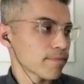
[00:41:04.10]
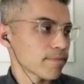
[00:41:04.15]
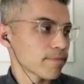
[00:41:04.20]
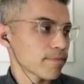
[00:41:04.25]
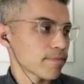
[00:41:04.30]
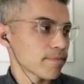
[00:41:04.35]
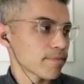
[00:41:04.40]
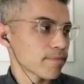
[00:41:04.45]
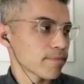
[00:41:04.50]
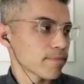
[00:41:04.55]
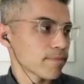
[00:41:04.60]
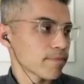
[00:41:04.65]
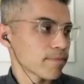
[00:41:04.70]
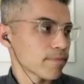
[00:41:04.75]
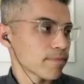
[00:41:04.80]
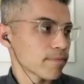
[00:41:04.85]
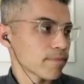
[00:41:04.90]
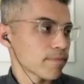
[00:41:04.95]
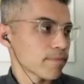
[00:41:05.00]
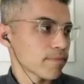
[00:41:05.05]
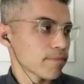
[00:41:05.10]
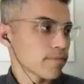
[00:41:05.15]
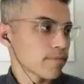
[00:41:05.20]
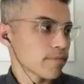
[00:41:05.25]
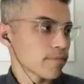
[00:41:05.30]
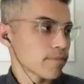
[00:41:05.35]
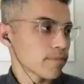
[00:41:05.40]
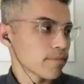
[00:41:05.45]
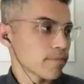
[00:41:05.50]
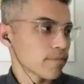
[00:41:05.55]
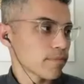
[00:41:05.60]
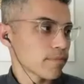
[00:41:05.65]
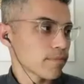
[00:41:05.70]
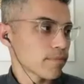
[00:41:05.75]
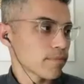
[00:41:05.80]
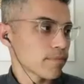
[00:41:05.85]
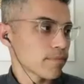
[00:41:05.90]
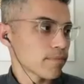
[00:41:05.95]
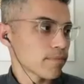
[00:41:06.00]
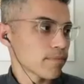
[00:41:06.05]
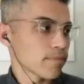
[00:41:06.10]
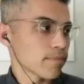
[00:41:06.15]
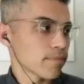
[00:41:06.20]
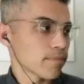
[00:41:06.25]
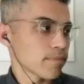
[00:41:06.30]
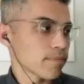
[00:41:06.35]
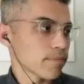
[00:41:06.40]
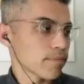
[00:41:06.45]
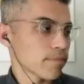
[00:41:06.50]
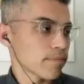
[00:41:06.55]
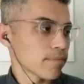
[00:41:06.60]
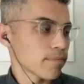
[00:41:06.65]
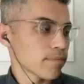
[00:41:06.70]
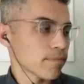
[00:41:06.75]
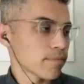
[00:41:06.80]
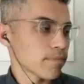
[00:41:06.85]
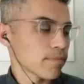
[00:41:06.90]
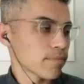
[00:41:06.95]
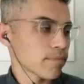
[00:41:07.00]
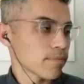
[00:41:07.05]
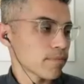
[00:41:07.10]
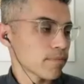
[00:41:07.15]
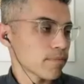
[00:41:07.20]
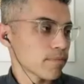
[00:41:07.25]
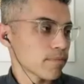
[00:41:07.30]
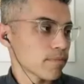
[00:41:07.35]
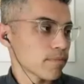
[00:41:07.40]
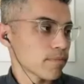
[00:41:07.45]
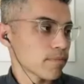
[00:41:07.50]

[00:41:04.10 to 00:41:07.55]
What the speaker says: No words are spoken by the person on screen.